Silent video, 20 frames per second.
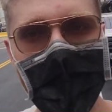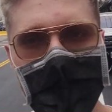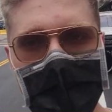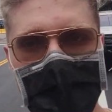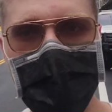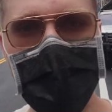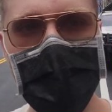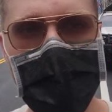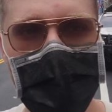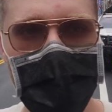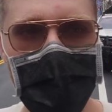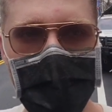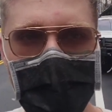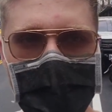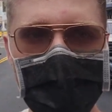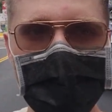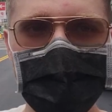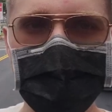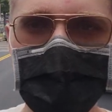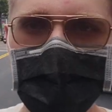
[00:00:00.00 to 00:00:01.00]
for the
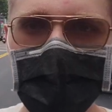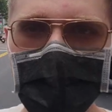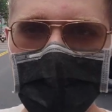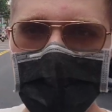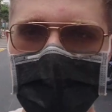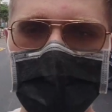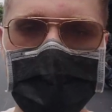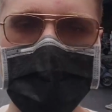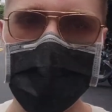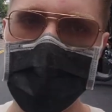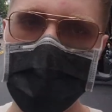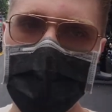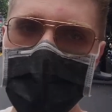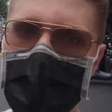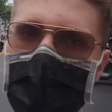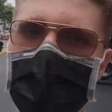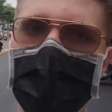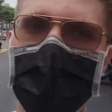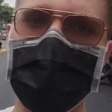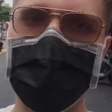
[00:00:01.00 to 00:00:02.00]
equivalent of
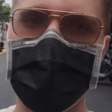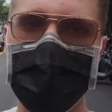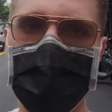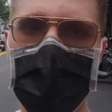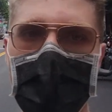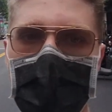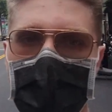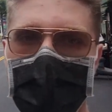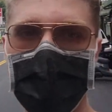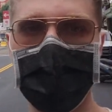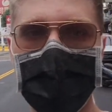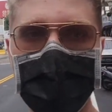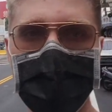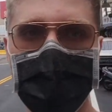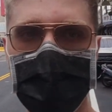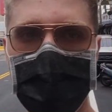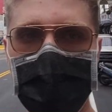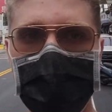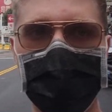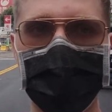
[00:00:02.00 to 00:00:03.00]

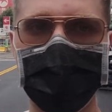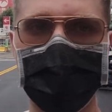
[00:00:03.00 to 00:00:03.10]
$2.